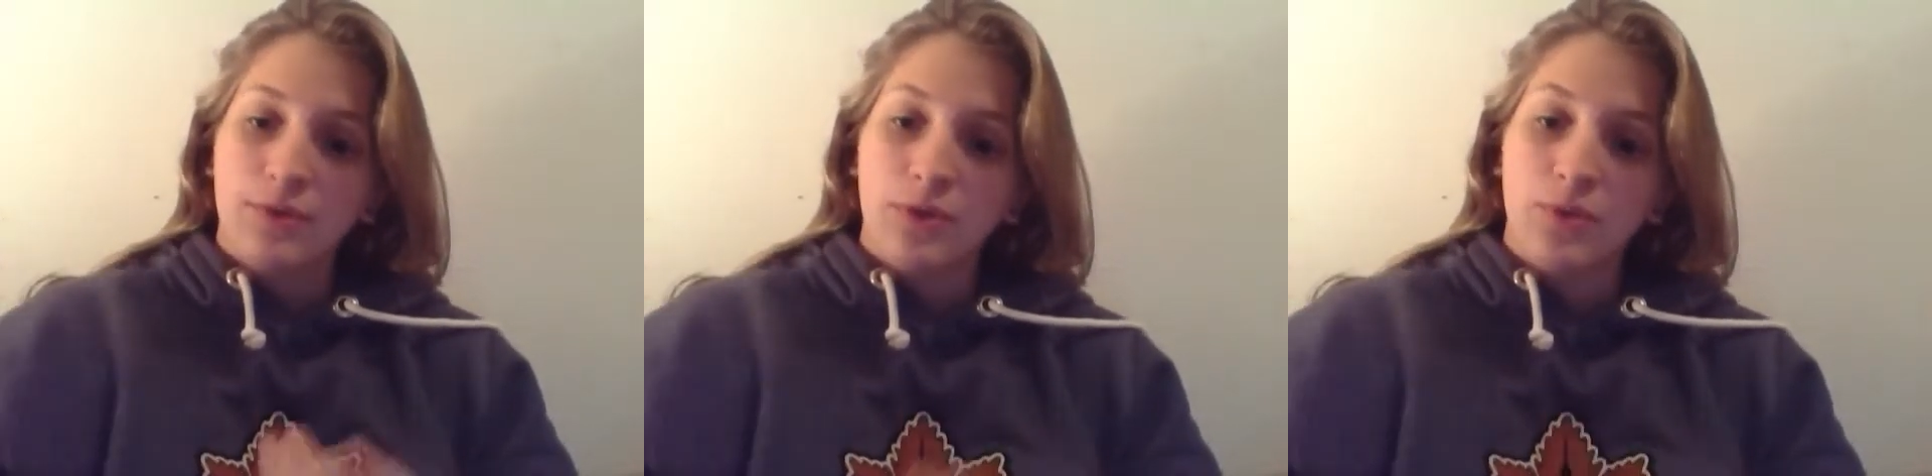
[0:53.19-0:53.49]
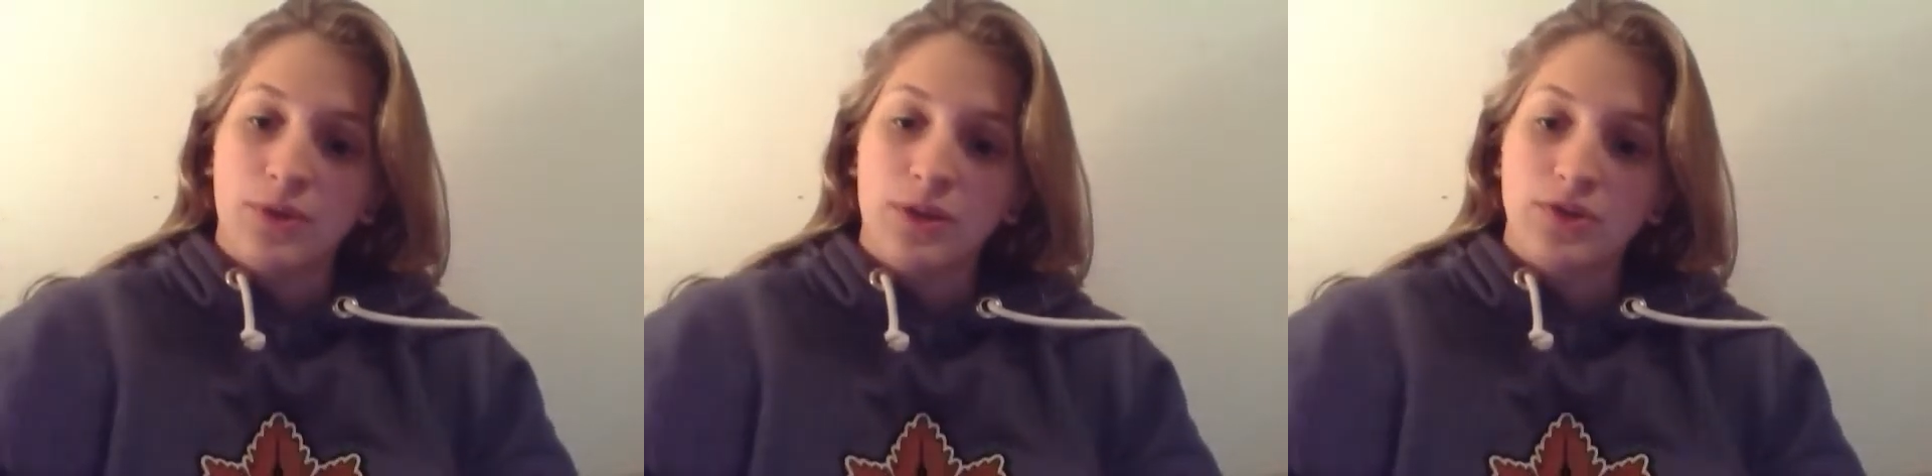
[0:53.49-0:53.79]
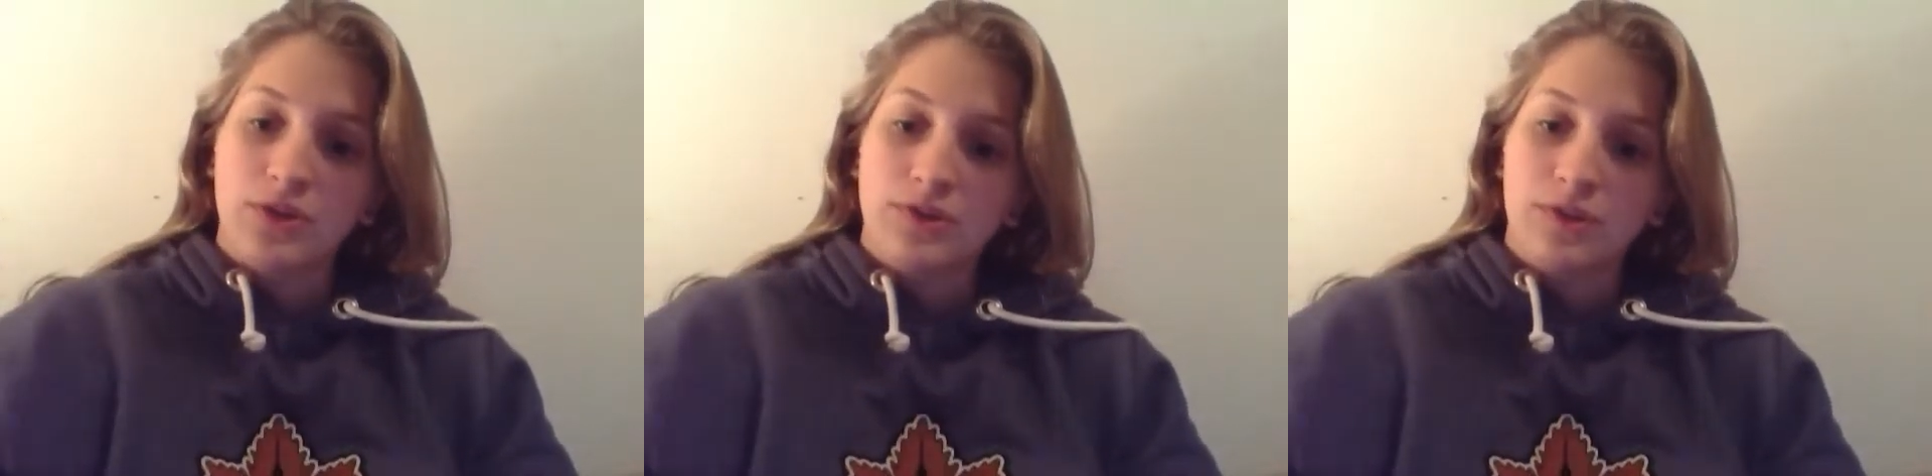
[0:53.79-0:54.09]
for
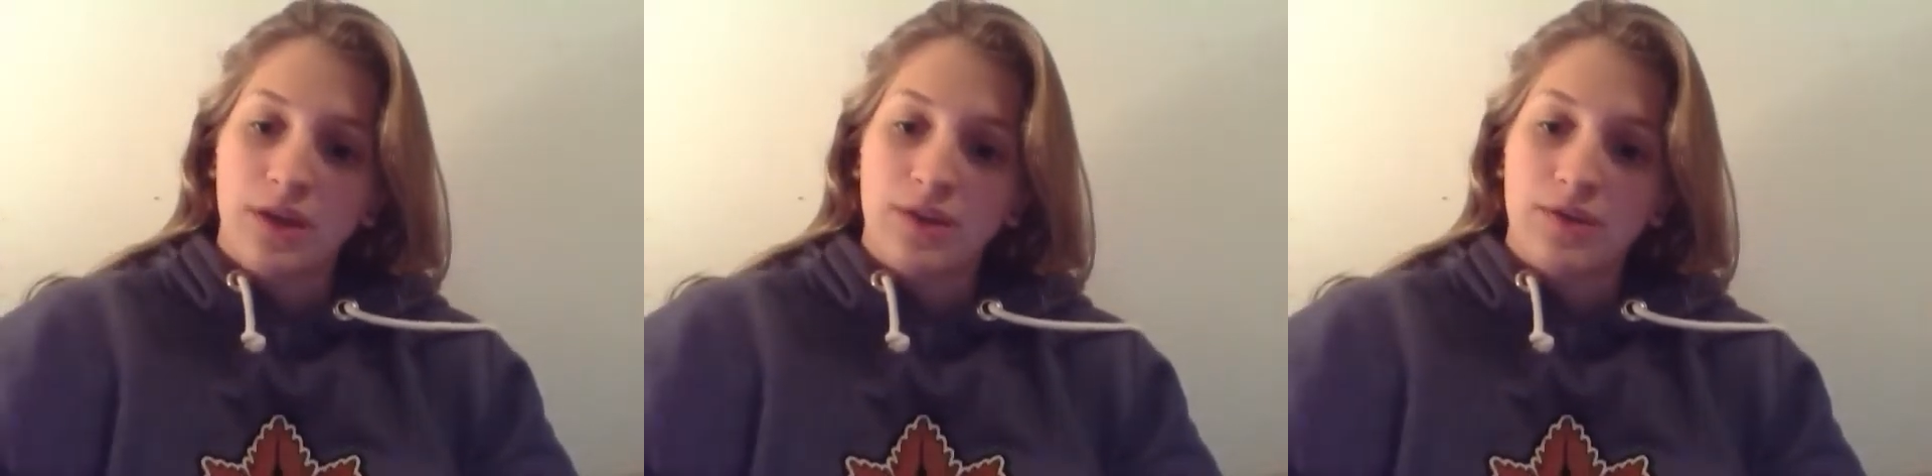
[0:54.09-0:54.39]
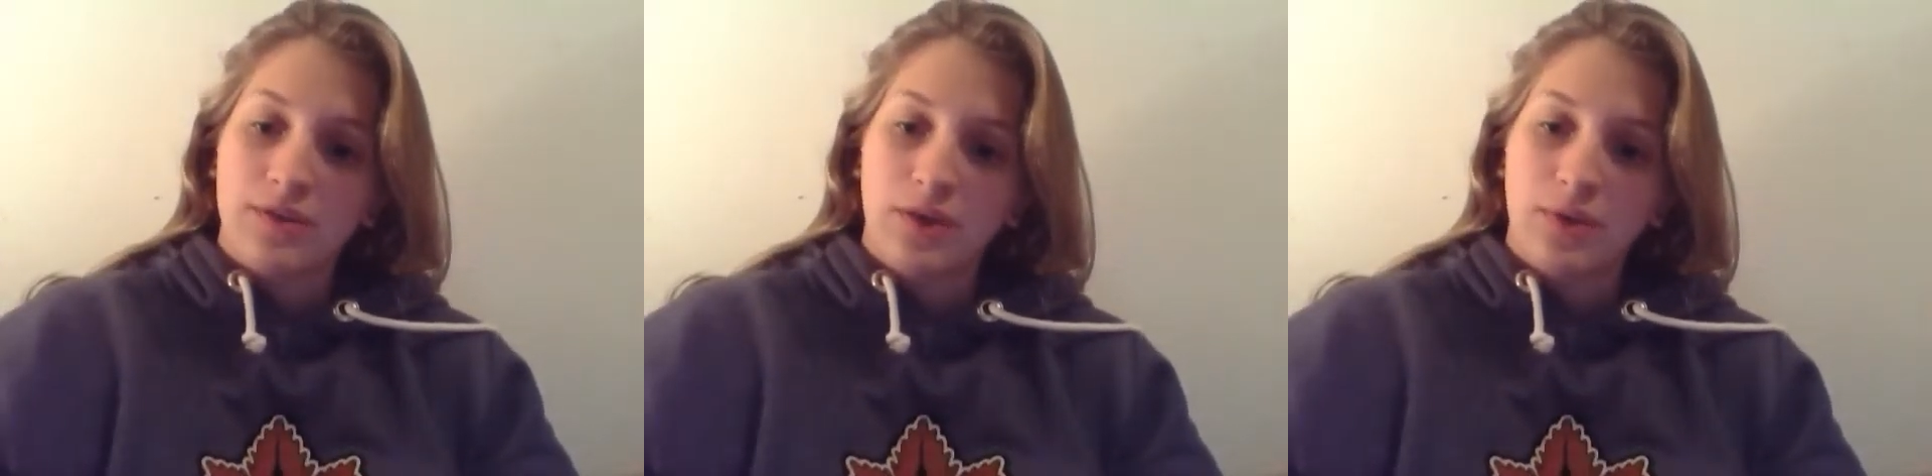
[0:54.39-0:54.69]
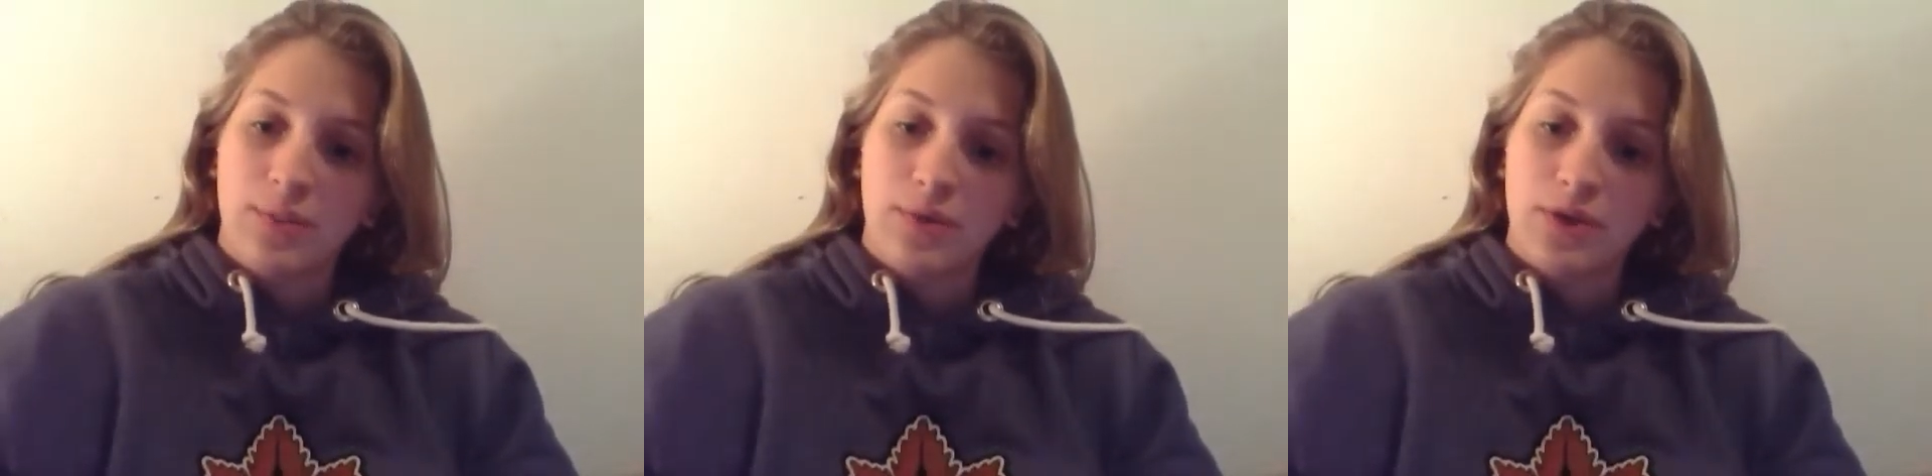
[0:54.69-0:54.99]
religious and
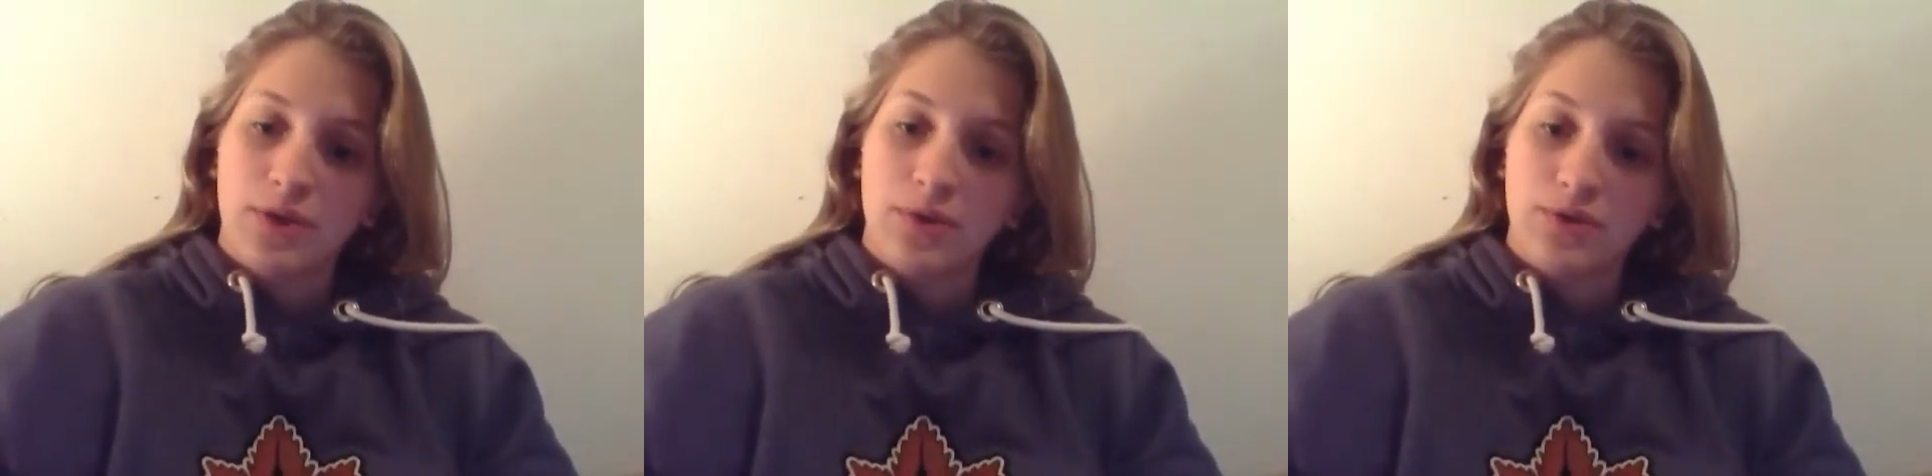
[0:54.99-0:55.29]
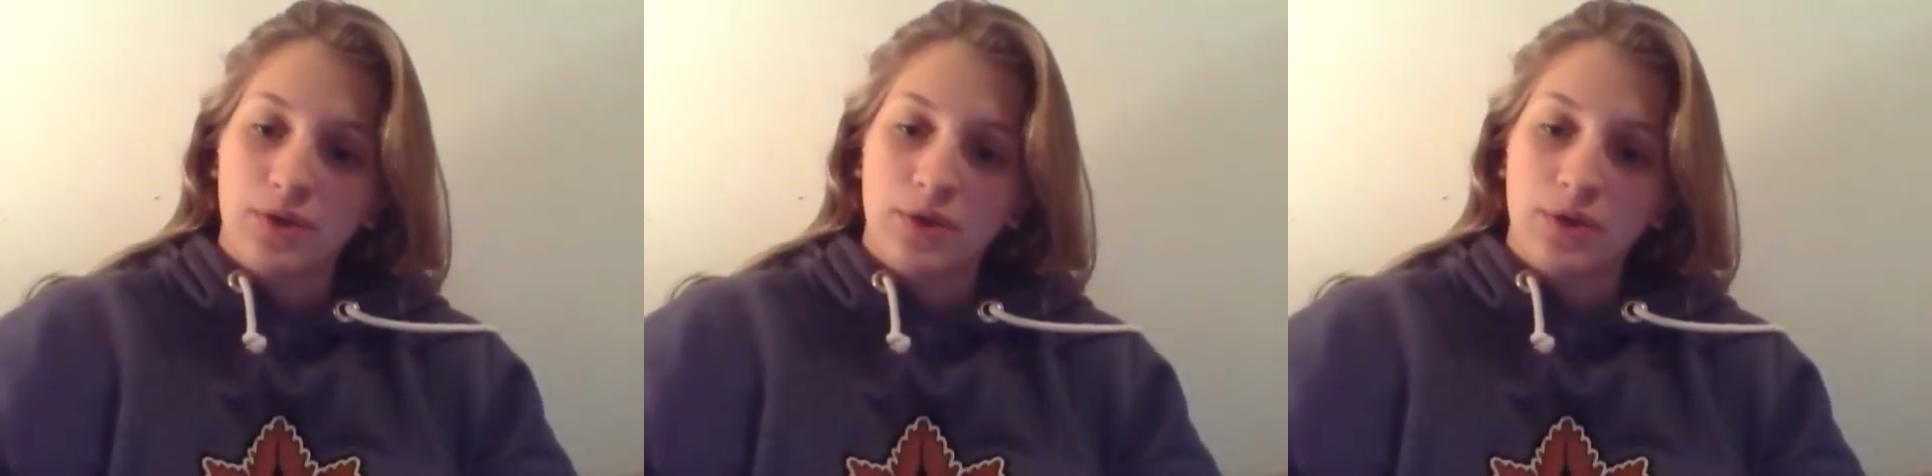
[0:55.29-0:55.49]
ceremonial